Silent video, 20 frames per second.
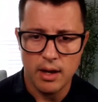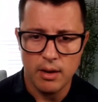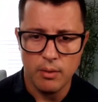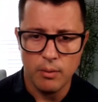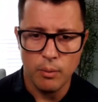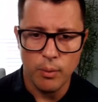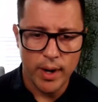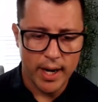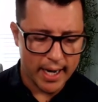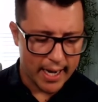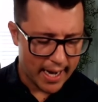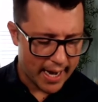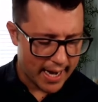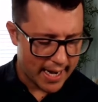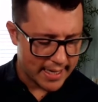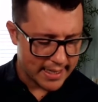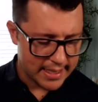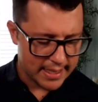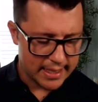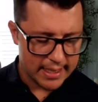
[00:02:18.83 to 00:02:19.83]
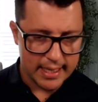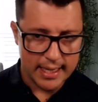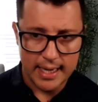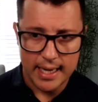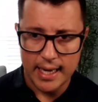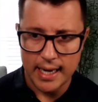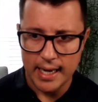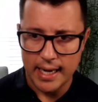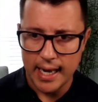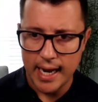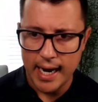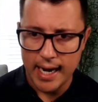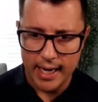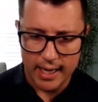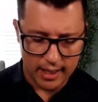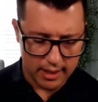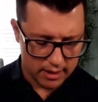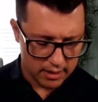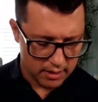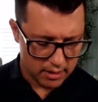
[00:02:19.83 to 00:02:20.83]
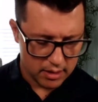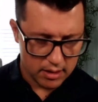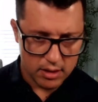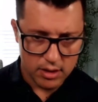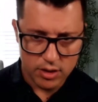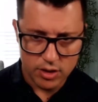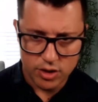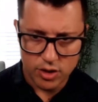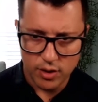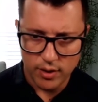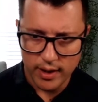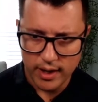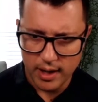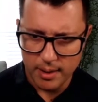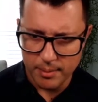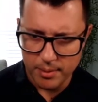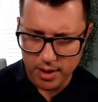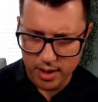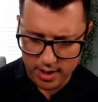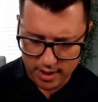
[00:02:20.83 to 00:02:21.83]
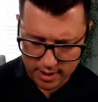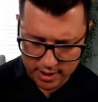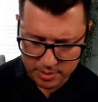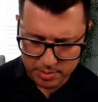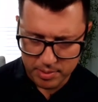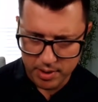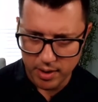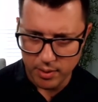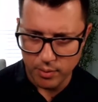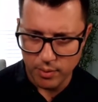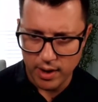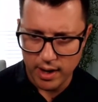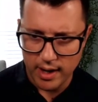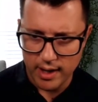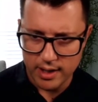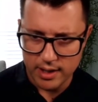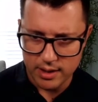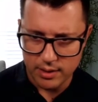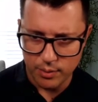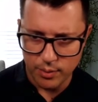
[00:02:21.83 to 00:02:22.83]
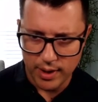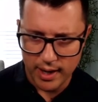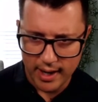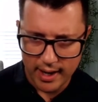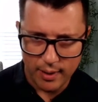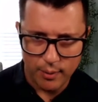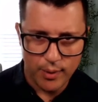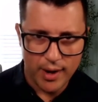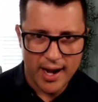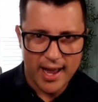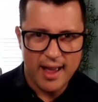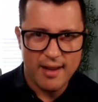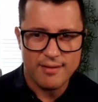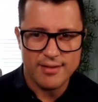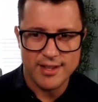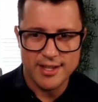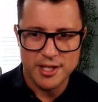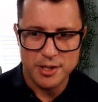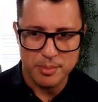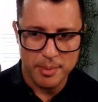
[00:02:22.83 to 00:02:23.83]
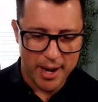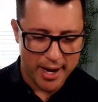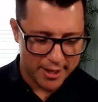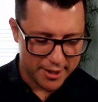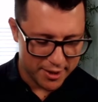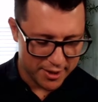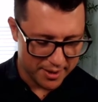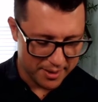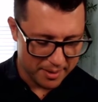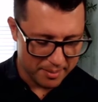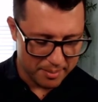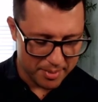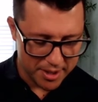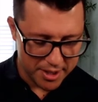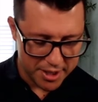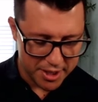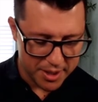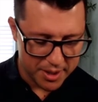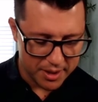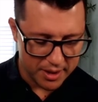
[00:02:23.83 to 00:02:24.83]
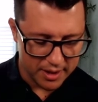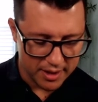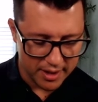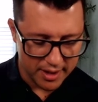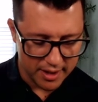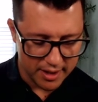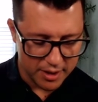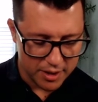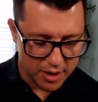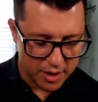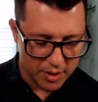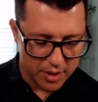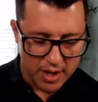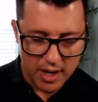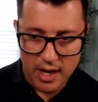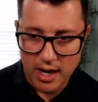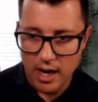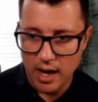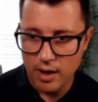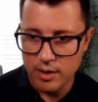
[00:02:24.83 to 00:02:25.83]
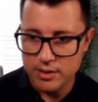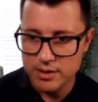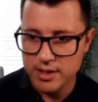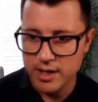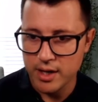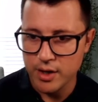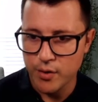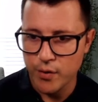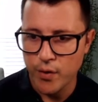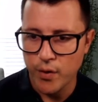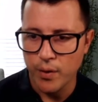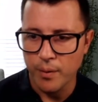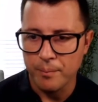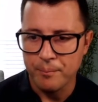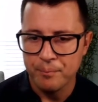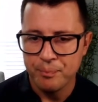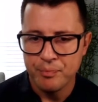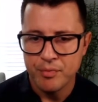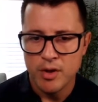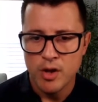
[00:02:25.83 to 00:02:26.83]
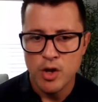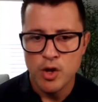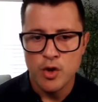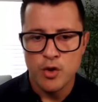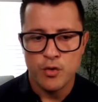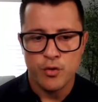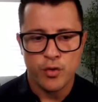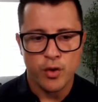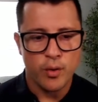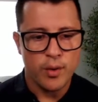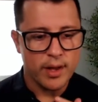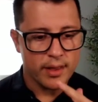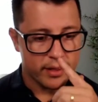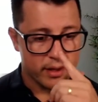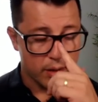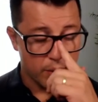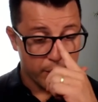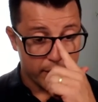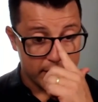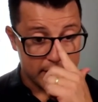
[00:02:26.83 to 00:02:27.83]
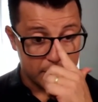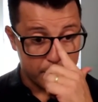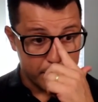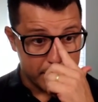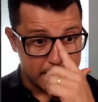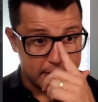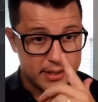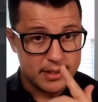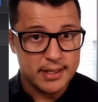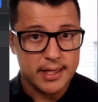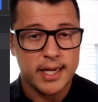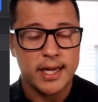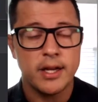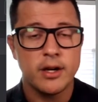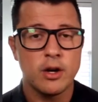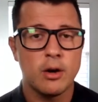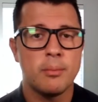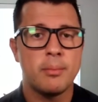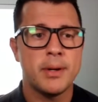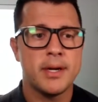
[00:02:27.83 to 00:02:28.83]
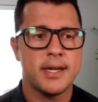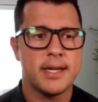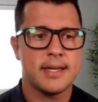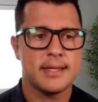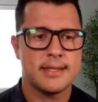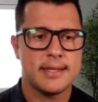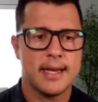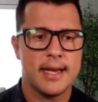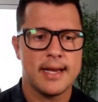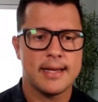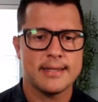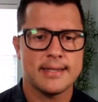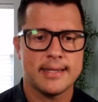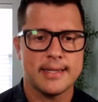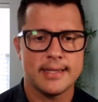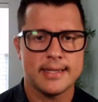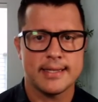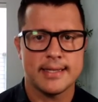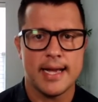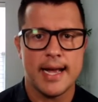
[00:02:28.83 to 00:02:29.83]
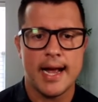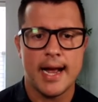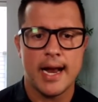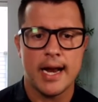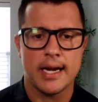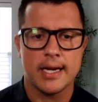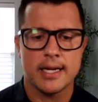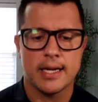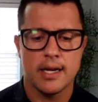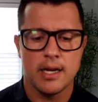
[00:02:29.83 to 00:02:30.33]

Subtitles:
when I add a line. So, and I'm gonna explain what I have this method in particular. So I would say true. So one thing we see in OpenDSS is that